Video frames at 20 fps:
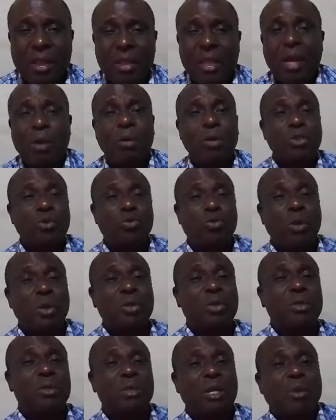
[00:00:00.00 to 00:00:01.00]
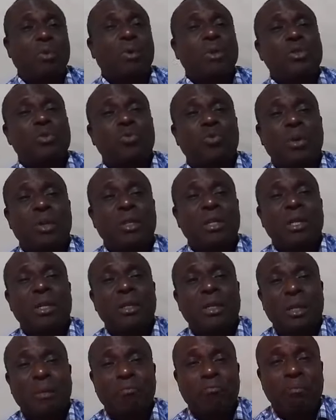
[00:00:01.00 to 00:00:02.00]
That was what
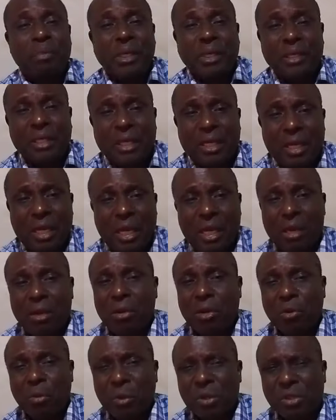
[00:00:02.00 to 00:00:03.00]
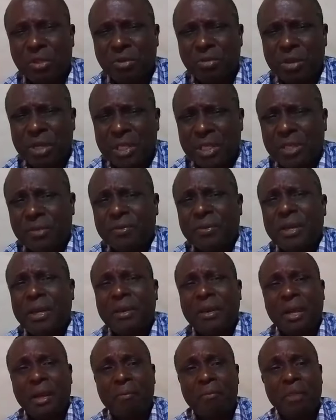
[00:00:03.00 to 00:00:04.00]
the burden that God was
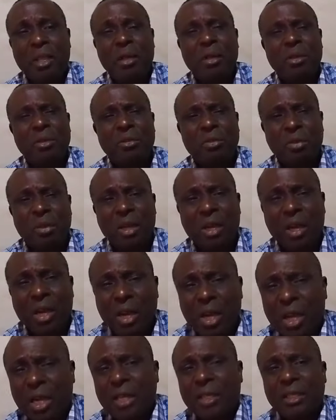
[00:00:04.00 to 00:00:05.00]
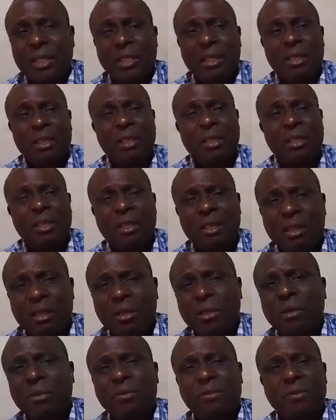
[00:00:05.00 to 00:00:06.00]
transferring to the heart
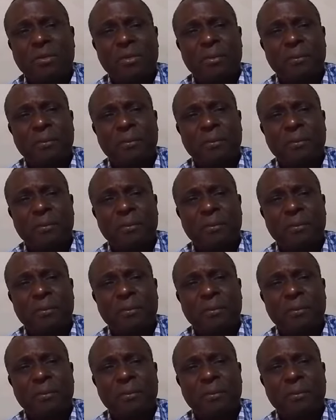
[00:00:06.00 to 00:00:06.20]
of